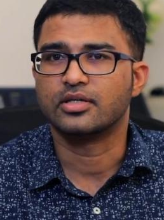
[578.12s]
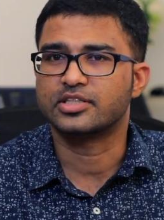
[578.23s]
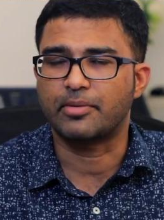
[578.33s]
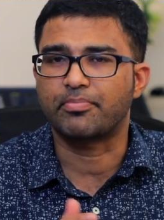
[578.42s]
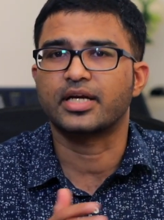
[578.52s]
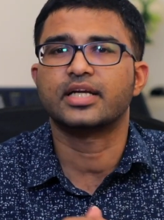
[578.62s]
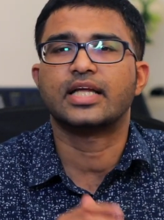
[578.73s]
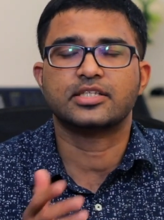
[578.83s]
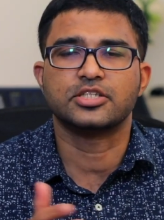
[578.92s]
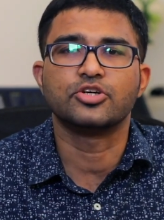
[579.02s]
separate it
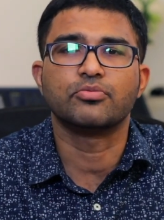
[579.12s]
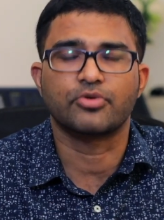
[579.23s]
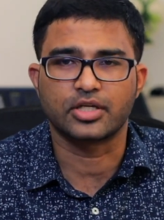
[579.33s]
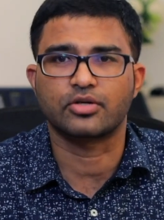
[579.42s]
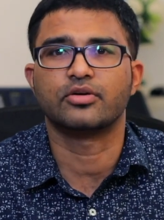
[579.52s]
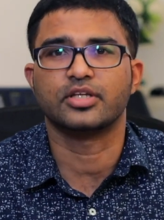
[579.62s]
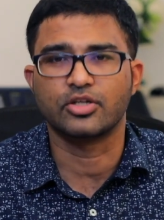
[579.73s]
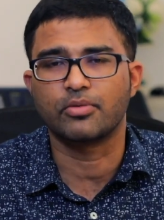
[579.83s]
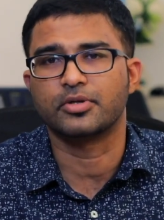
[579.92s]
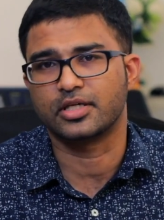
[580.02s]
as a numerator or
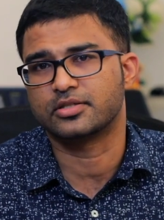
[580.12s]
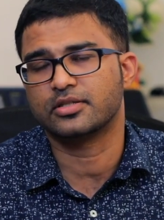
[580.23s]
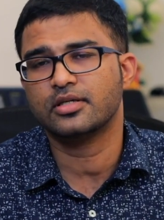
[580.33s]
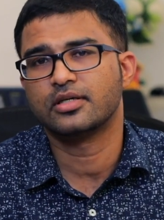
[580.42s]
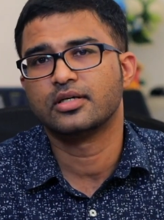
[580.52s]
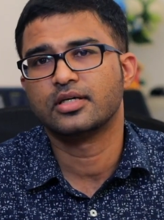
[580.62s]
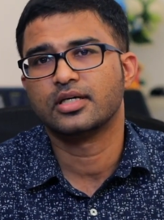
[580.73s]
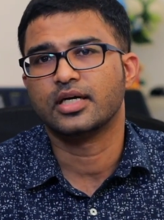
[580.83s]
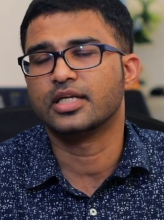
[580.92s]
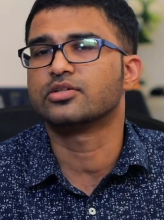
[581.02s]
denominator.
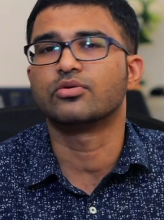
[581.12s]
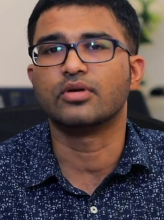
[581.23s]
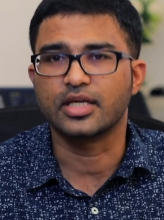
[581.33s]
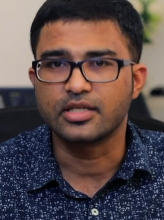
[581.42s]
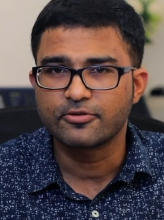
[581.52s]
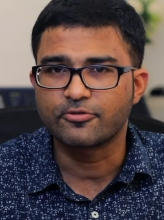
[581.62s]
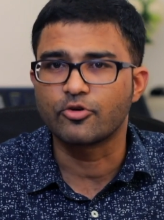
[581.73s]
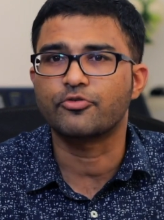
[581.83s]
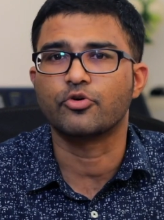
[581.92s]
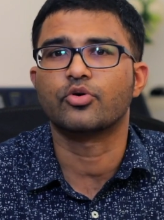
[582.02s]
It is only
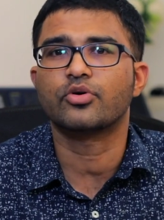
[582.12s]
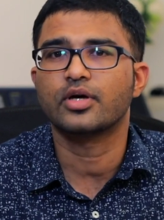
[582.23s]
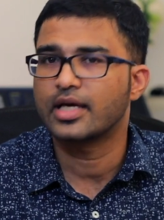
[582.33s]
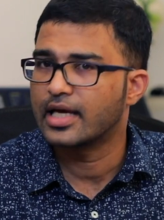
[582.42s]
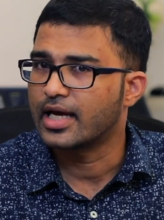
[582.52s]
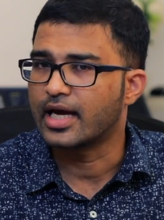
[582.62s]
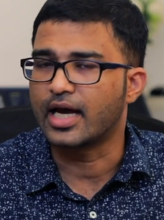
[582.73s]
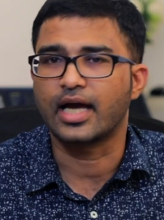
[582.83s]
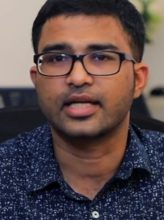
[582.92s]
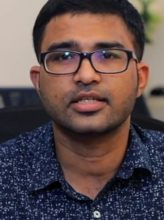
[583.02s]
4/4
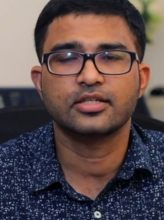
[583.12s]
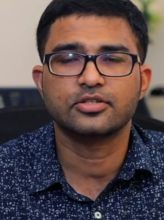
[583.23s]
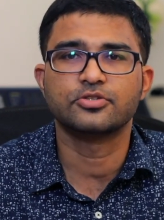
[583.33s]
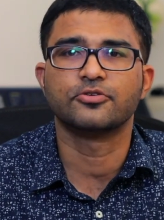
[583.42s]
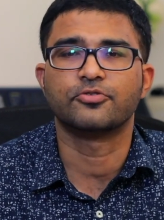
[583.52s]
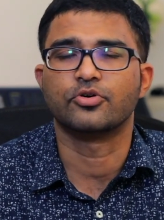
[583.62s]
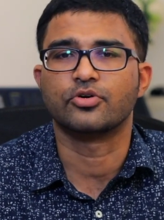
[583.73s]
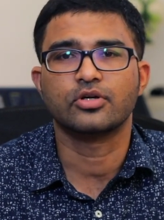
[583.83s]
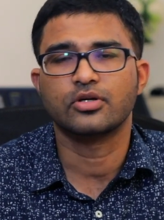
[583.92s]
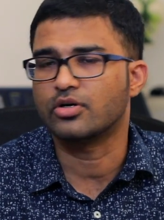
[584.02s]
and
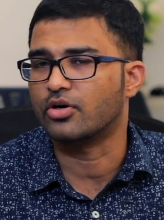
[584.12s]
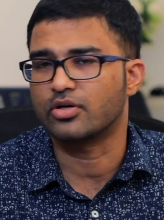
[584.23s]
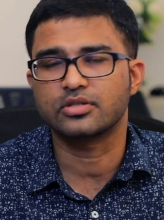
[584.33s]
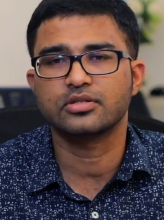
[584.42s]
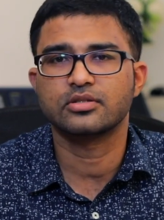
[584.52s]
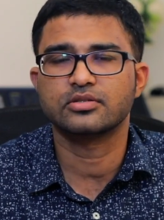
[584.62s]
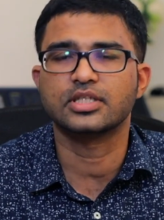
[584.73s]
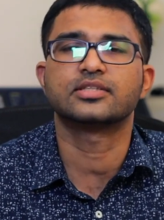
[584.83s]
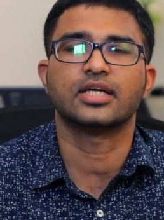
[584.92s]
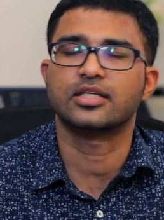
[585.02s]
2/4 or
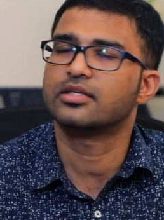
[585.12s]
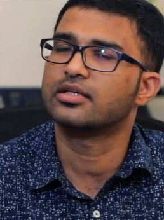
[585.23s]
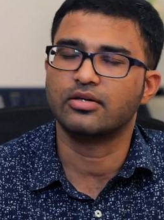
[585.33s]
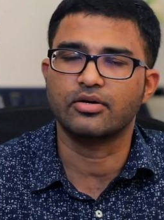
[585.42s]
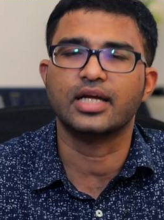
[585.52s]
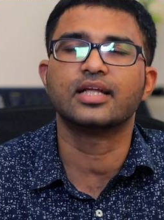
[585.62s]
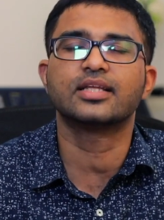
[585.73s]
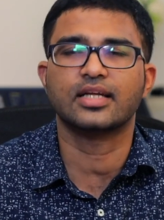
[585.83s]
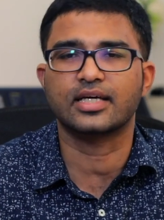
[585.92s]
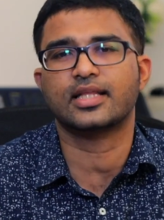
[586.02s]
6/8 or
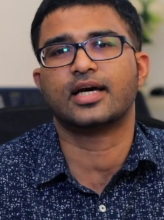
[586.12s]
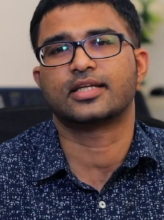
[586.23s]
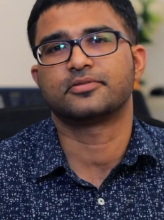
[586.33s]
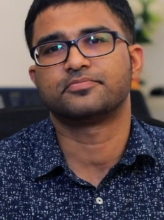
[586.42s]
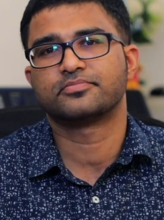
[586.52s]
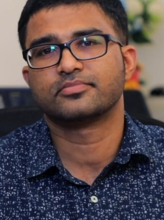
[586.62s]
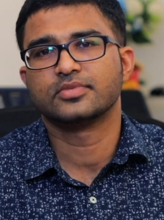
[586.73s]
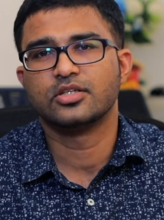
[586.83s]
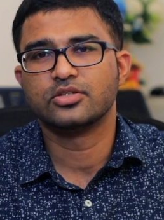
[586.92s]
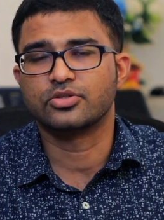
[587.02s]
anything like that.
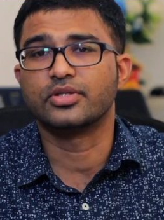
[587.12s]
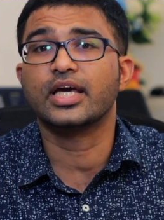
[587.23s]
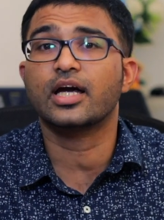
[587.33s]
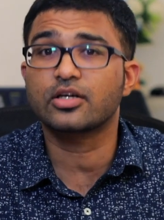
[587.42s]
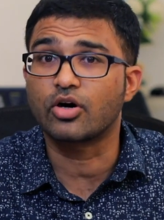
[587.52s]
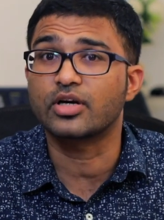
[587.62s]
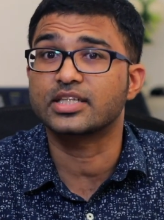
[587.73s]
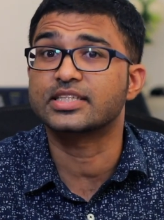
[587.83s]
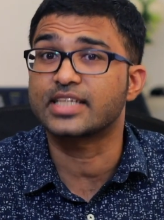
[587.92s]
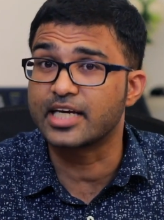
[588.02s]
So they are called
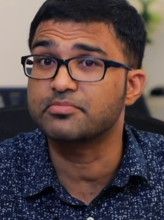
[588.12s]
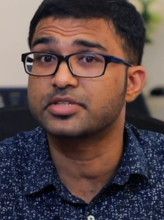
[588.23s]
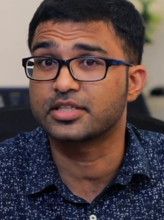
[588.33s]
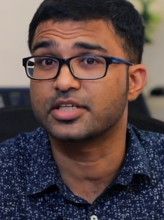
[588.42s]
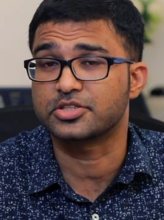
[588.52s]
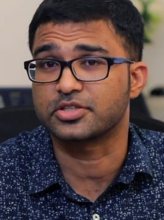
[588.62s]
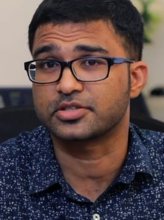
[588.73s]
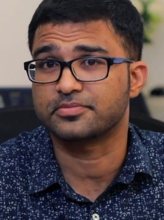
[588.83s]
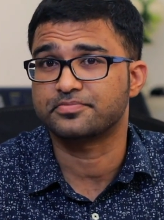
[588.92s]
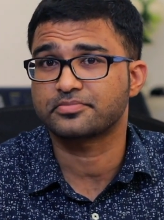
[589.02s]
as a time signatures.